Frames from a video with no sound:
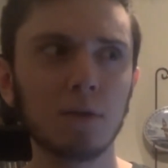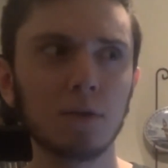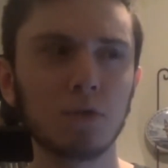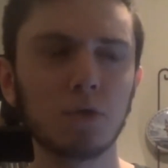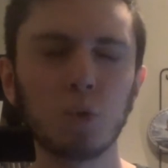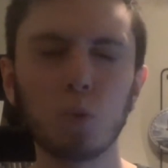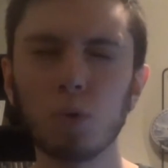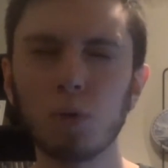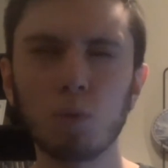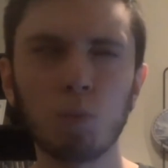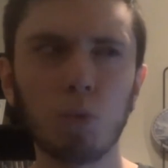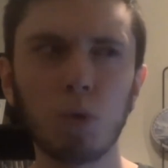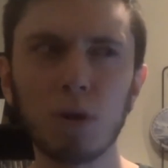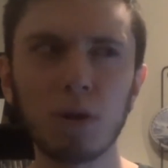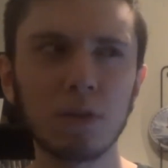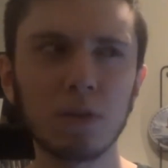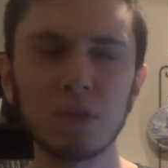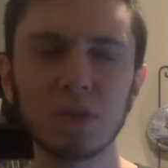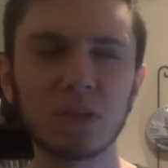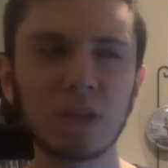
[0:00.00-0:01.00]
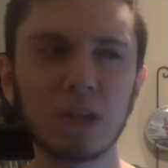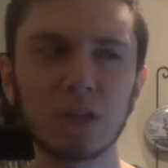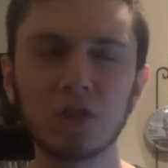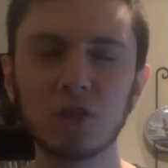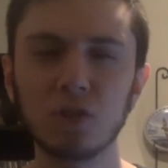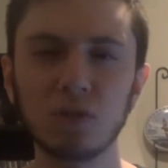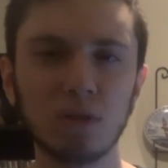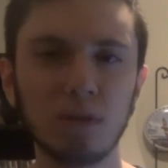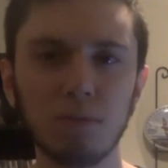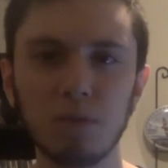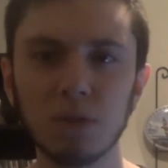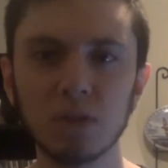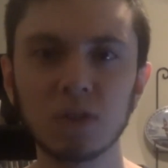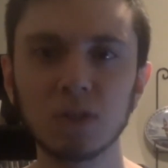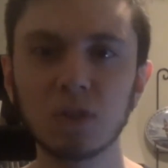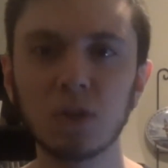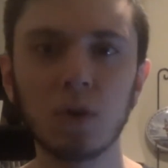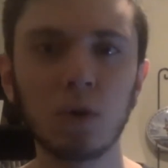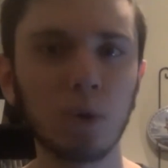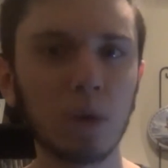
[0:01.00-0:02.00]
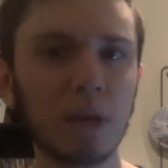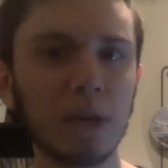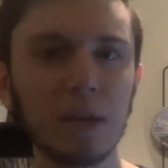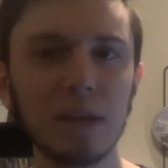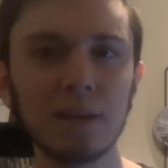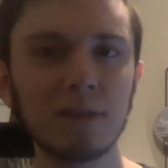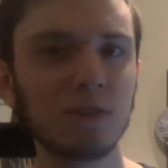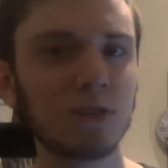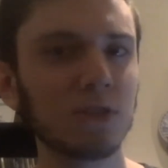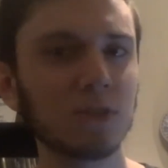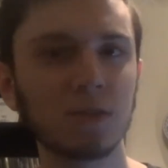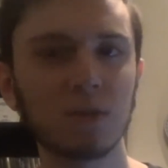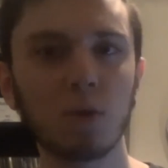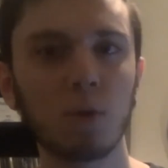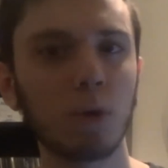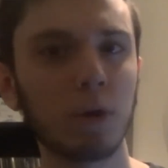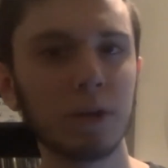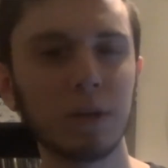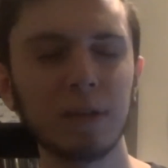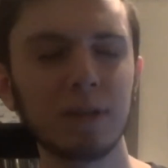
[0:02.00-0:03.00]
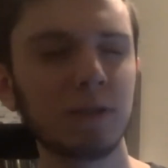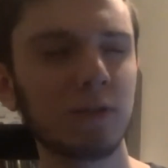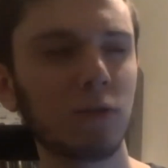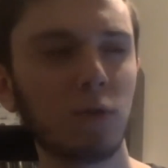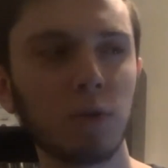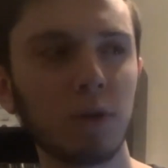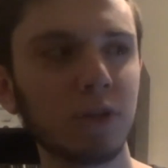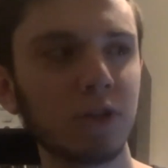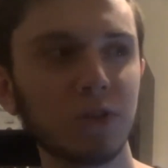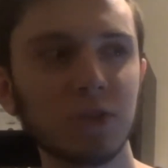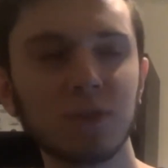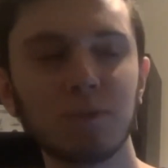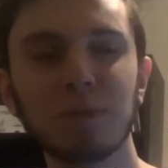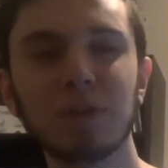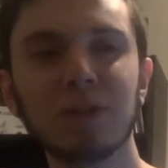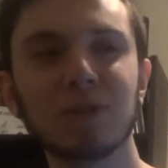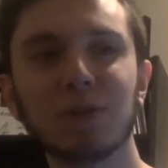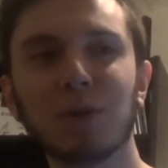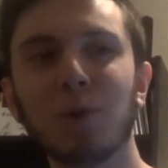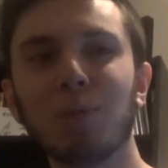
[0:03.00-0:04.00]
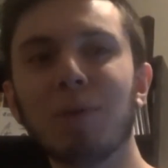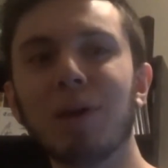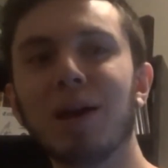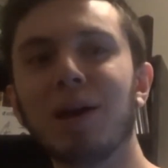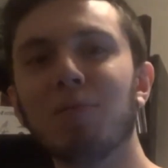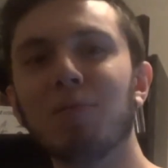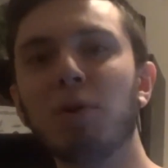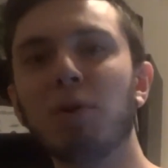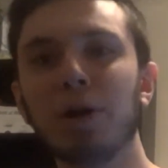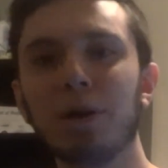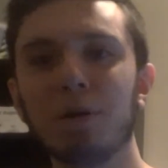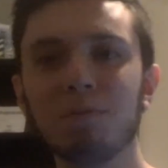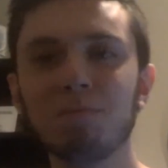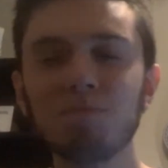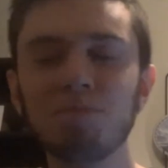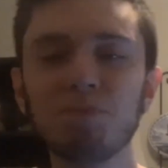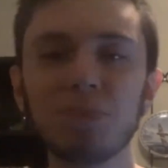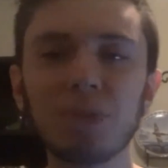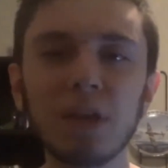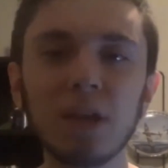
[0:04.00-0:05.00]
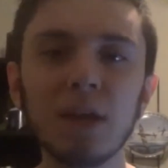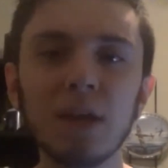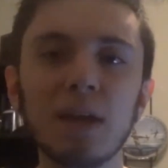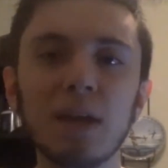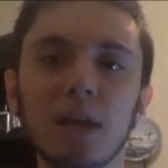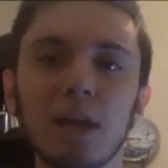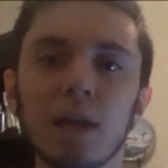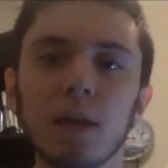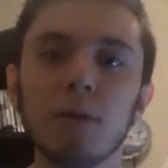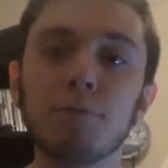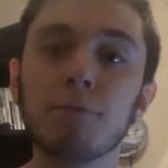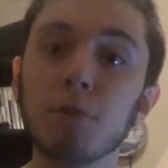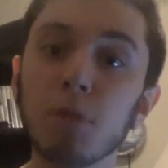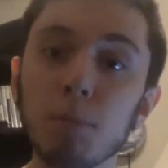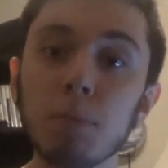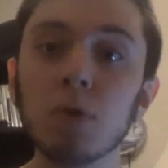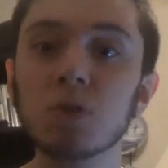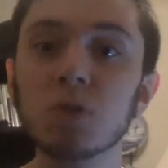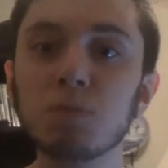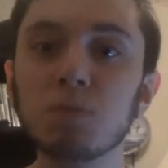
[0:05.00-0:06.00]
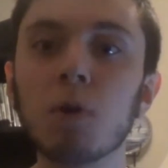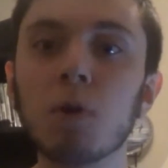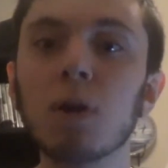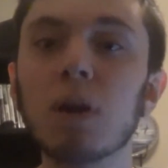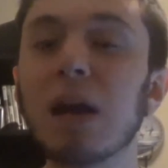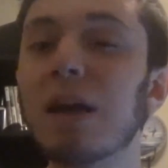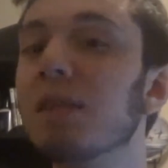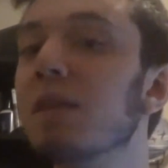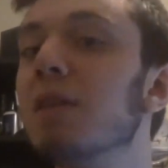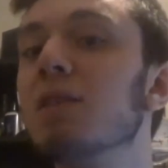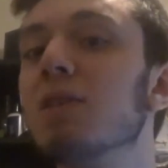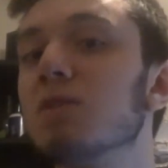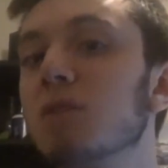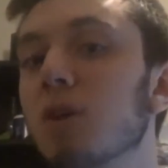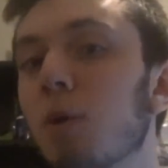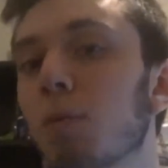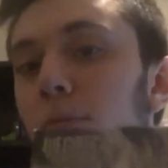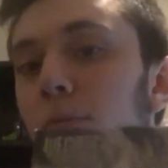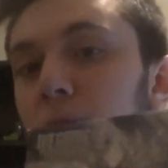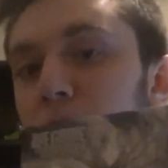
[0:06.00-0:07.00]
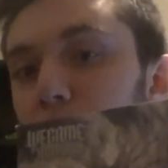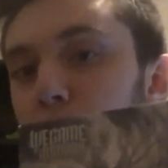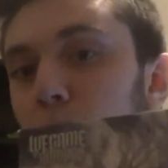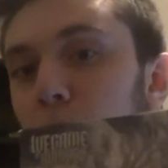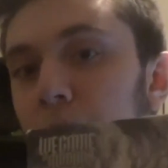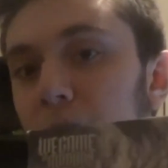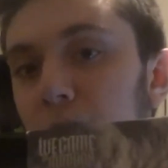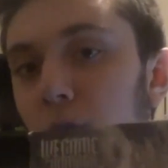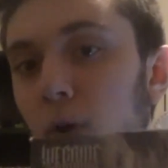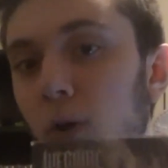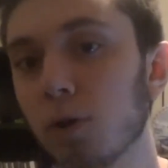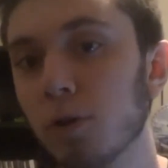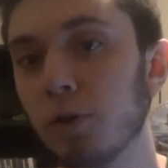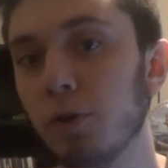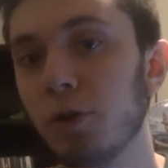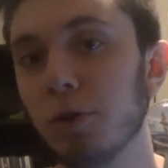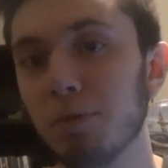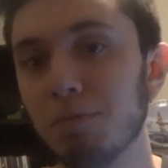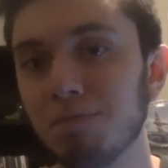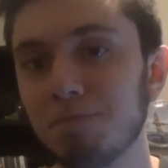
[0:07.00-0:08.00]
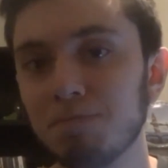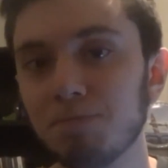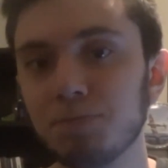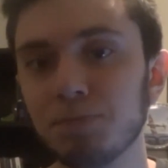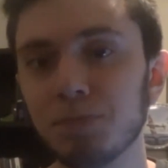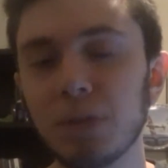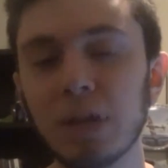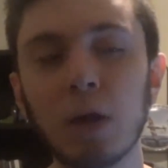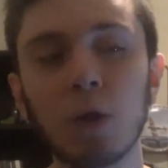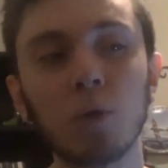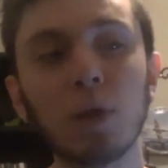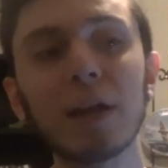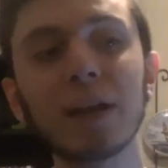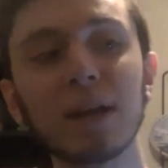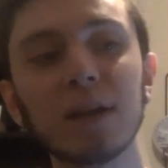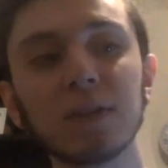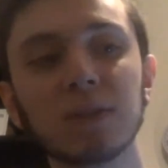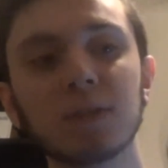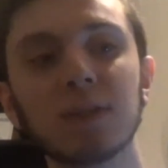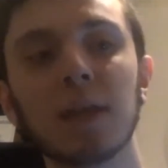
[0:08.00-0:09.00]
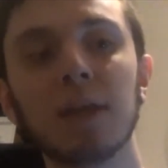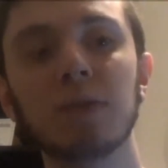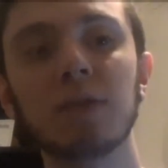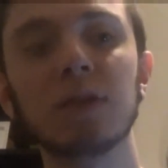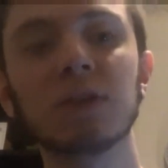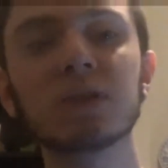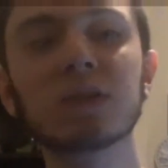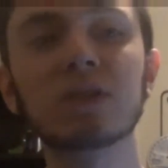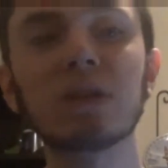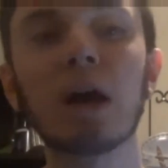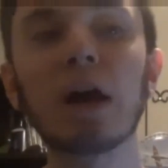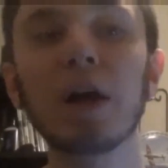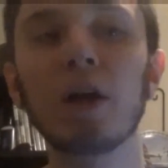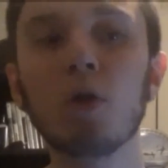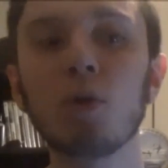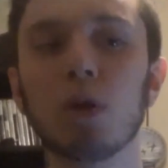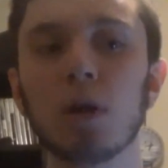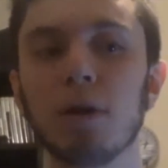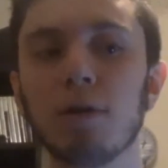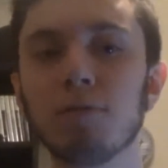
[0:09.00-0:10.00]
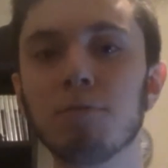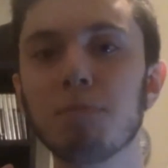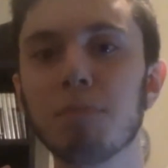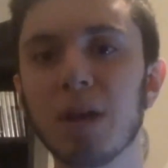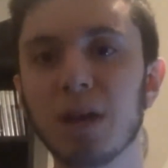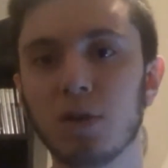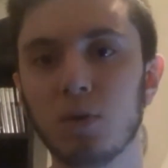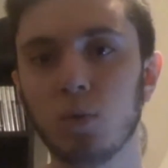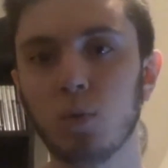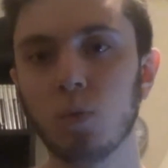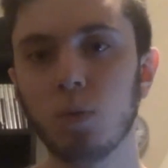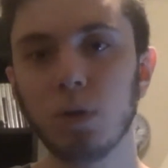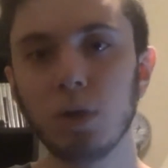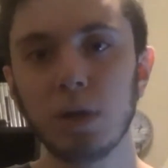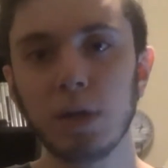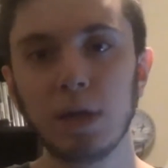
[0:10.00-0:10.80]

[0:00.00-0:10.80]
during one of the sections of this song. It just it cringes me so bad, but for the most part, I think this album is pretty darn good. Now, like I said, this style of metal